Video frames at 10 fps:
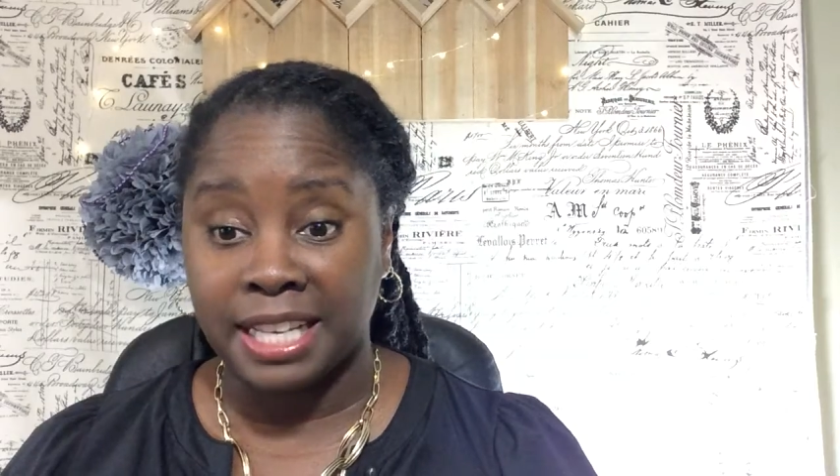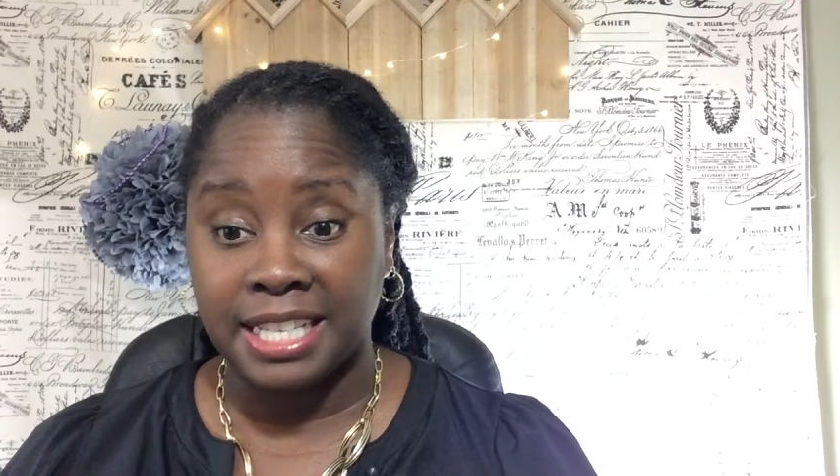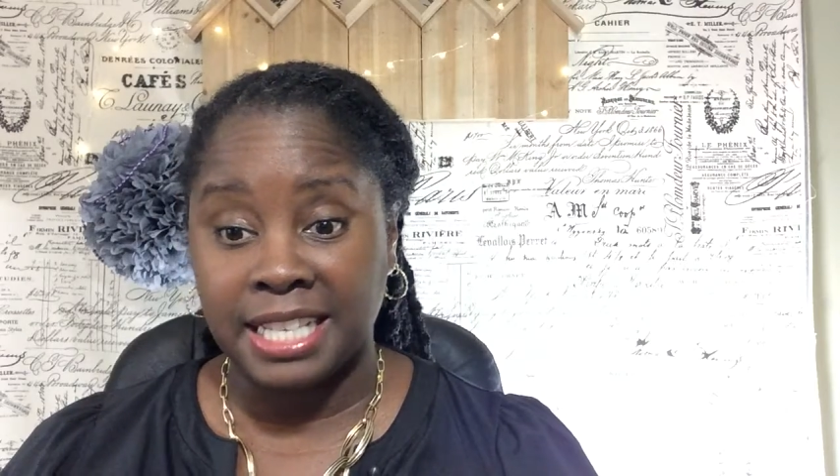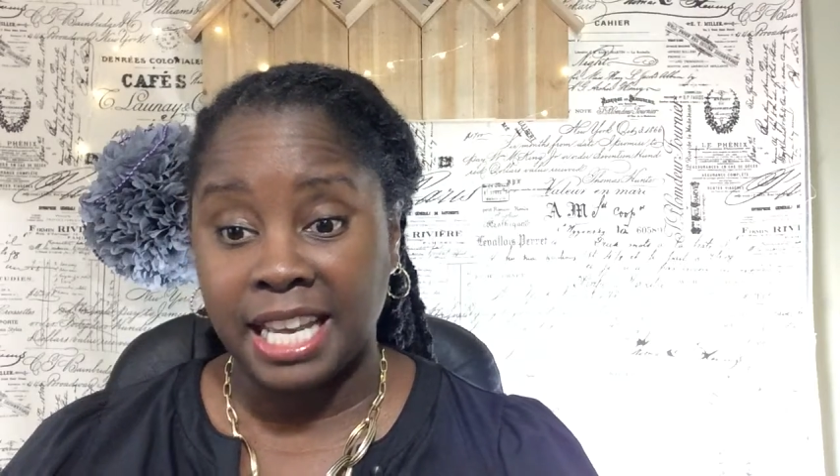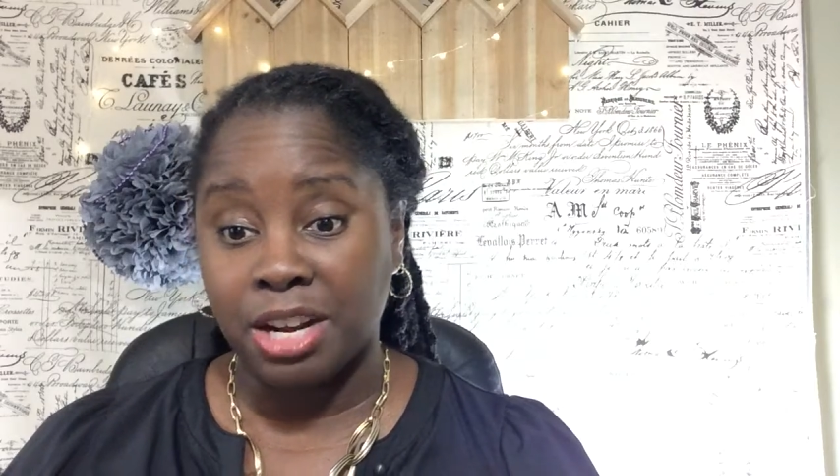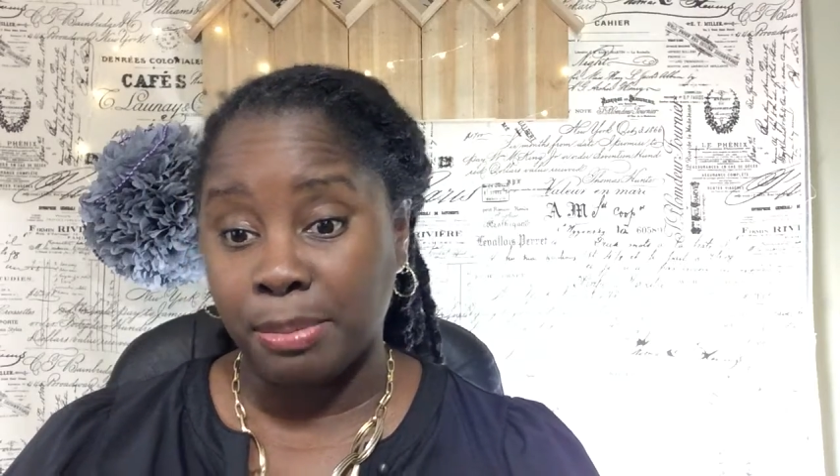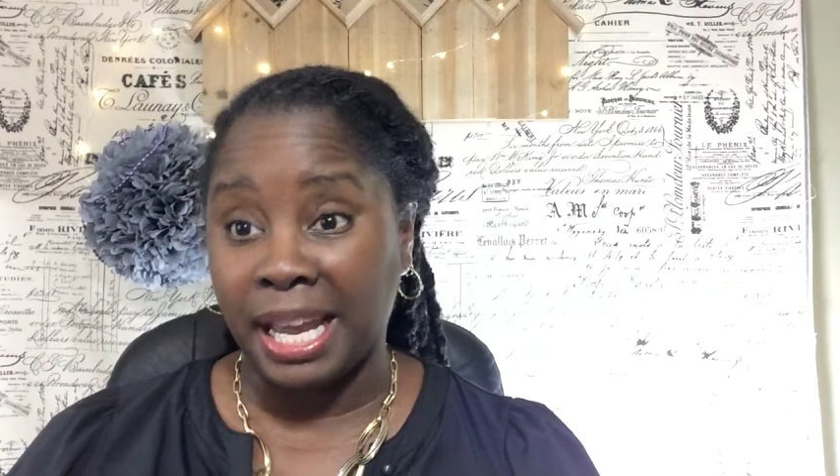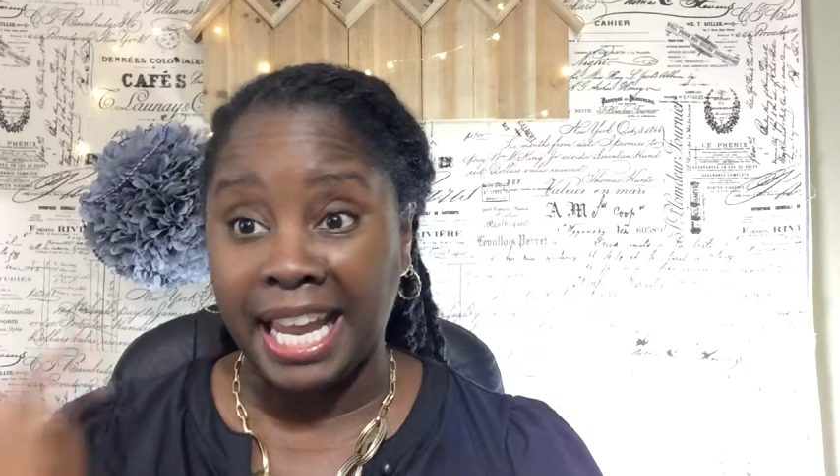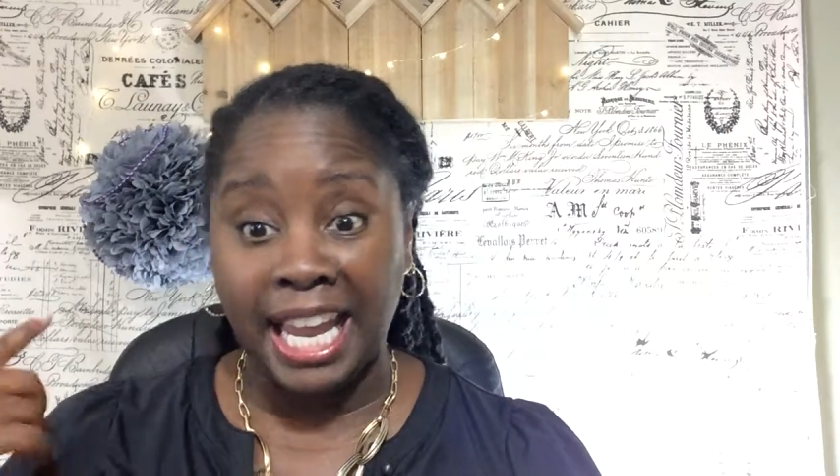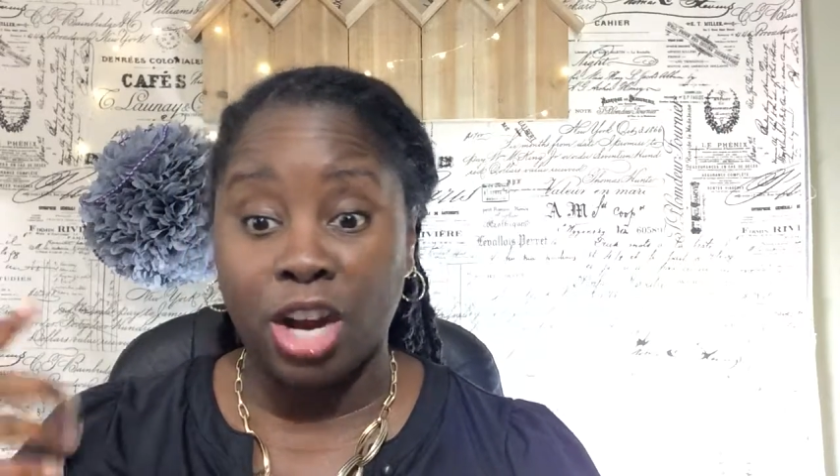I guess they got in
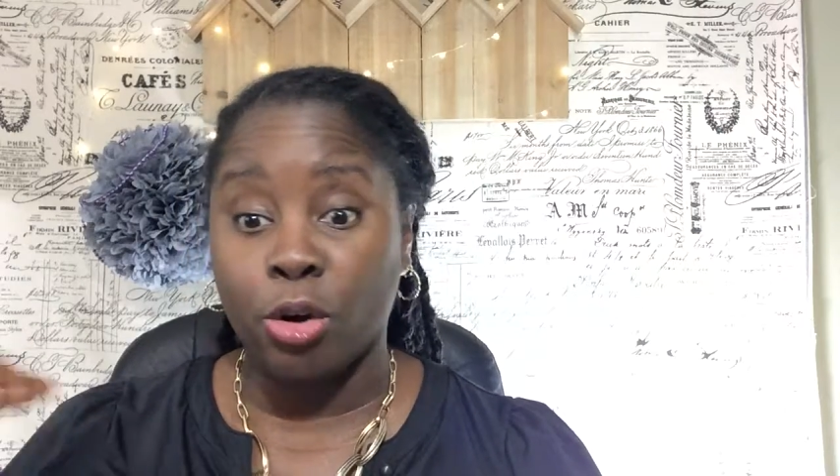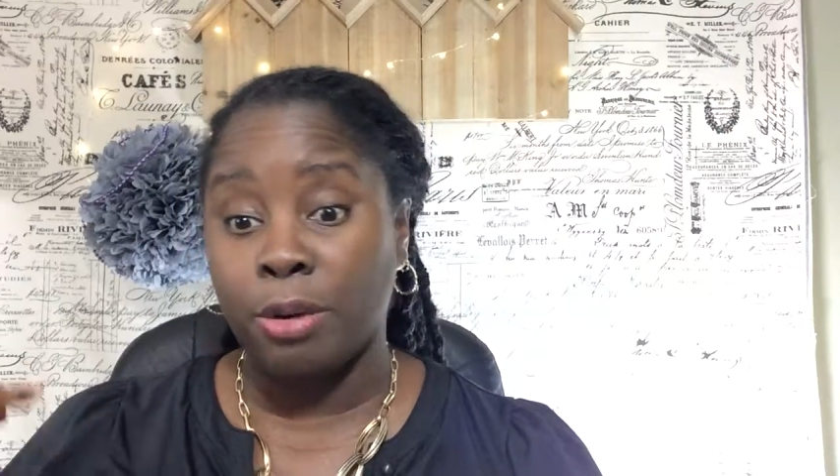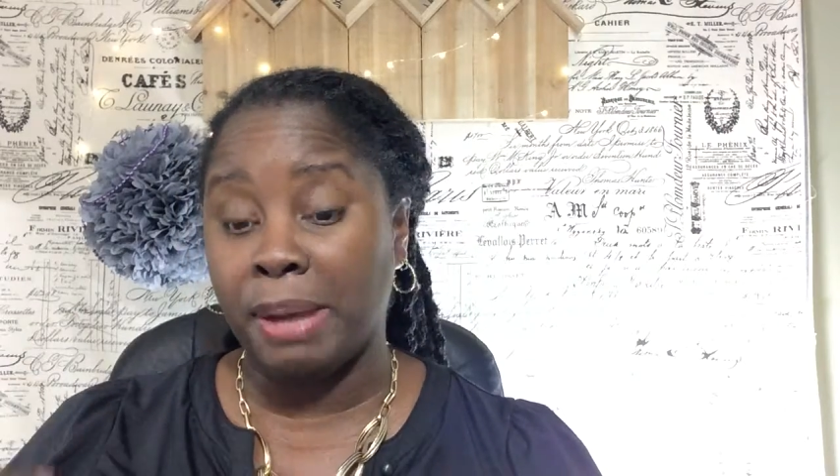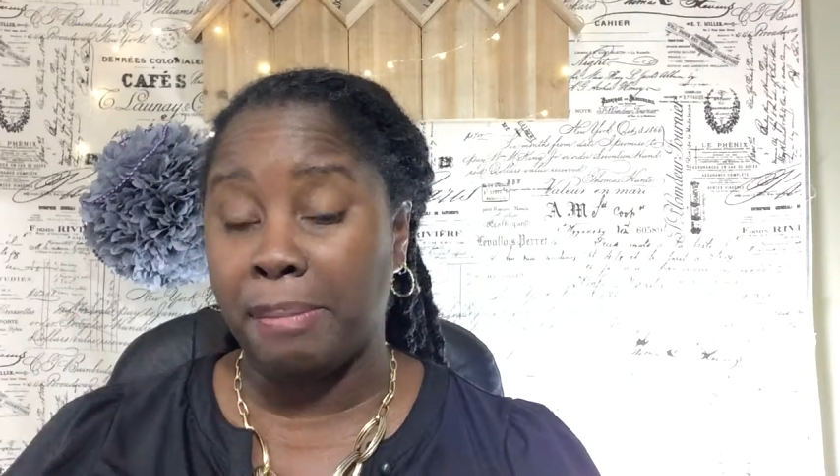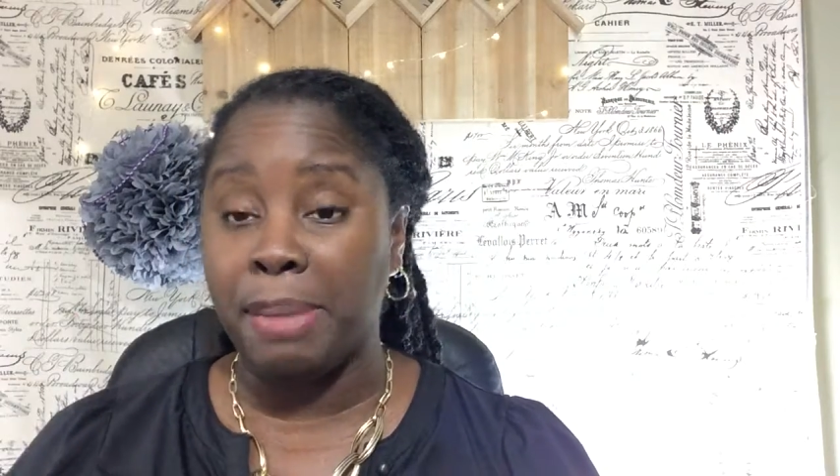my hair or my